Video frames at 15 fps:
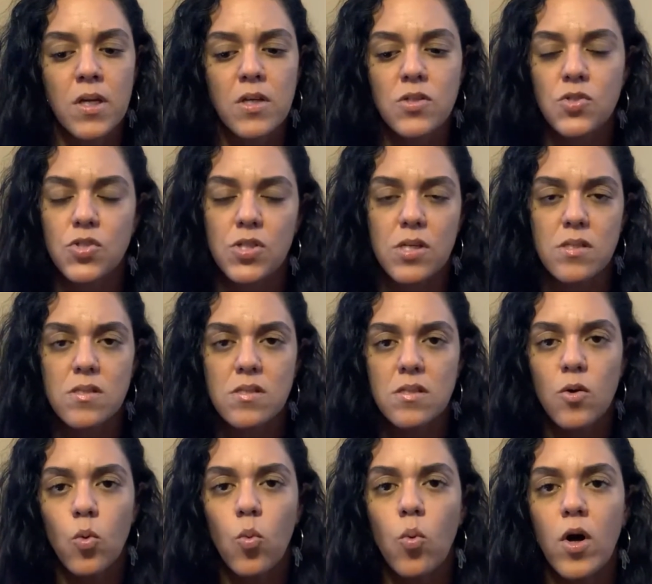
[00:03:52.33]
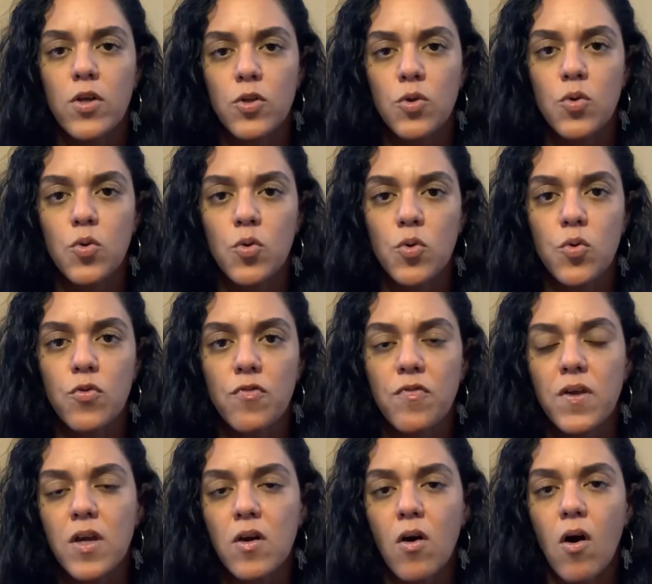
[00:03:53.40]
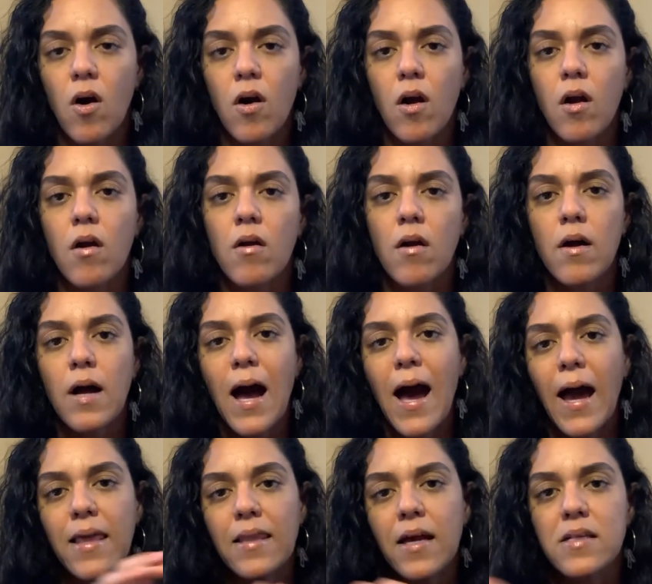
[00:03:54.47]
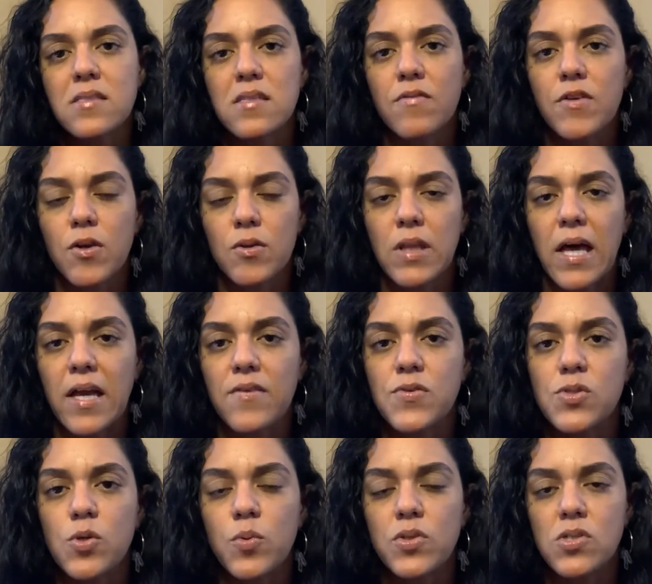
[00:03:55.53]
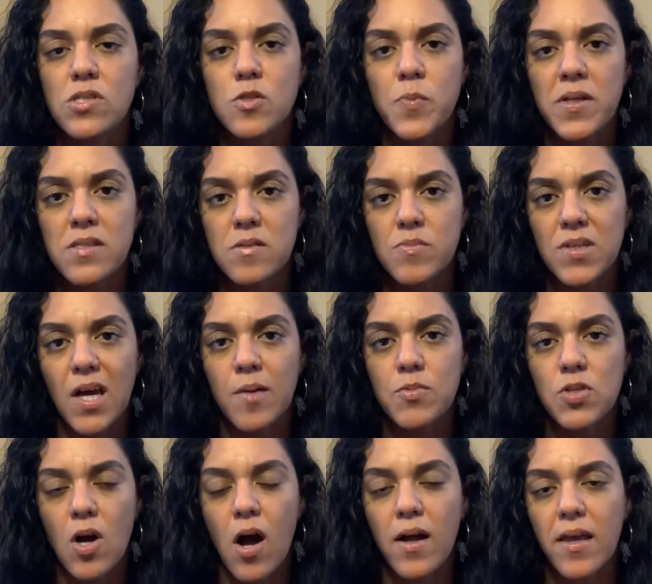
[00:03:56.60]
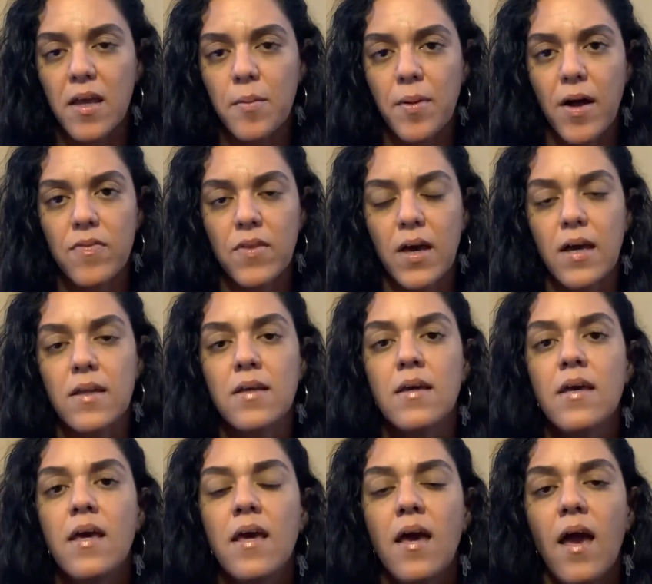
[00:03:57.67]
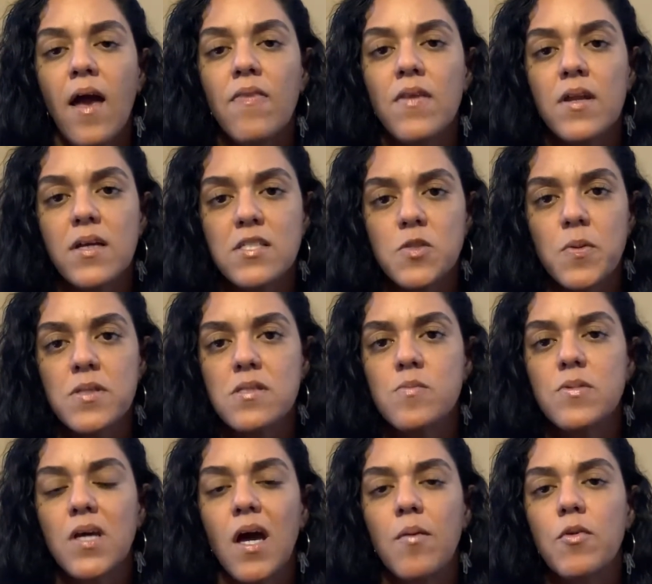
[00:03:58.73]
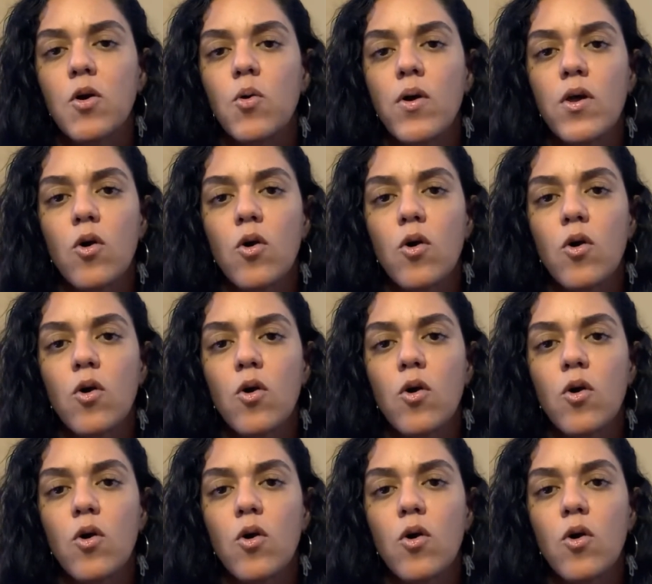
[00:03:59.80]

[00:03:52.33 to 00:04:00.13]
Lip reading: just what you feel are highlights of your life. So we just spend some time talking about that. And then I spend some time going